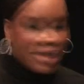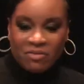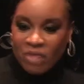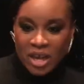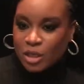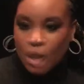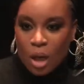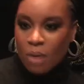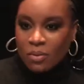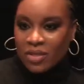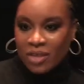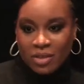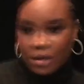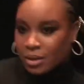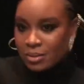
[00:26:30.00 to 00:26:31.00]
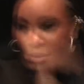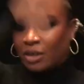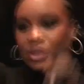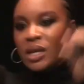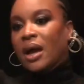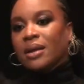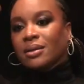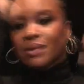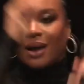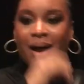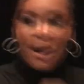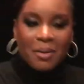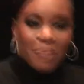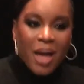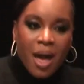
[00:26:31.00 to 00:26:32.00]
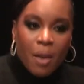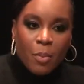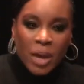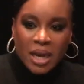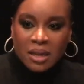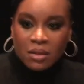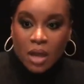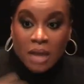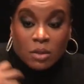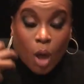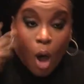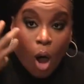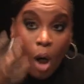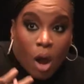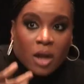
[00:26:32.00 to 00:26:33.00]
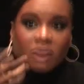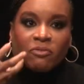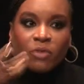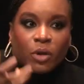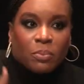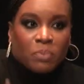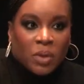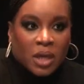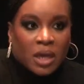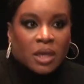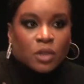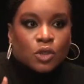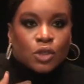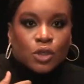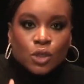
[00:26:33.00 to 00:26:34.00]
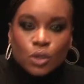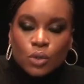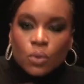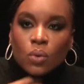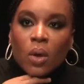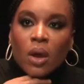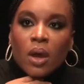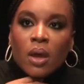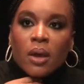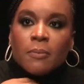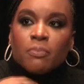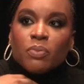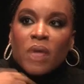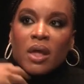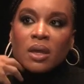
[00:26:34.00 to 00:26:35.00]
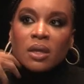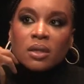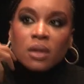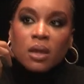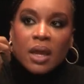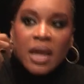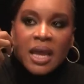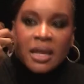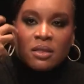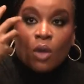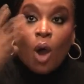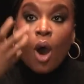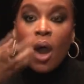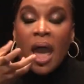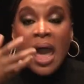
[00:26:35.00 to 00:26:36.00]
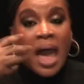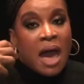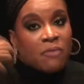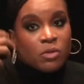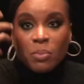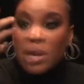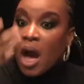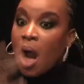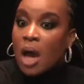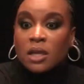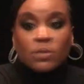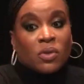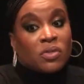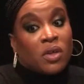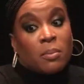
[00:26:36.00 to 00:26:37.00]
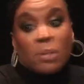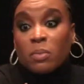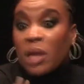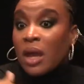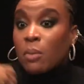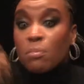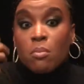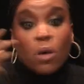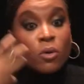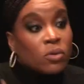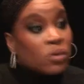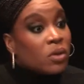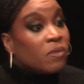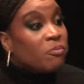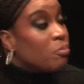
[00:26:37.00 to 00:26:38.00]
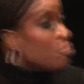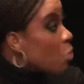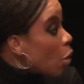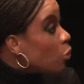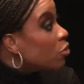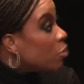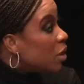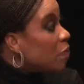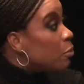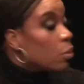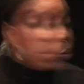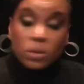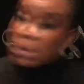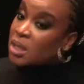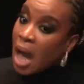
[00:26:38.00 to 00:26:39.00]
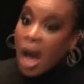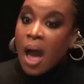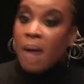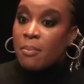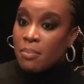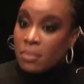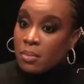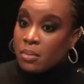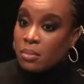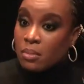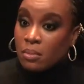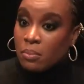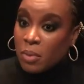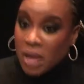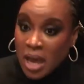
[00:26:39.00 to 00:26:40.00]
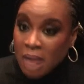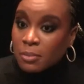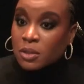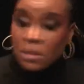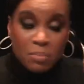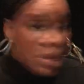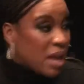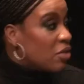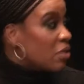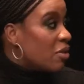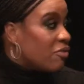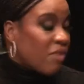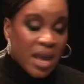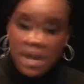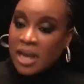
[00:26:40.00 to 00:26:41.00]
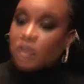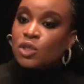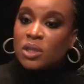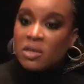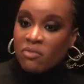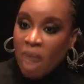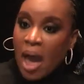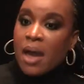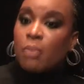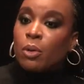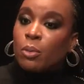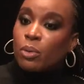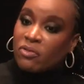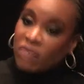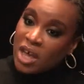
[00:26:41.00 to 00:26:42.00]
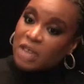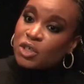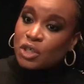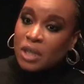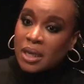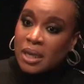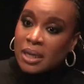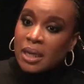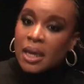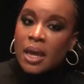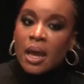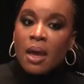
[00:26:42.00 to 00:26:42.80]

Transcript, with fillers: if they don't, then they're, they're done. Um, but it's, it's hard for me to, it's hard, I have to be honest with them. I'm like, most of, most people will not be able to make this a financially viable profession,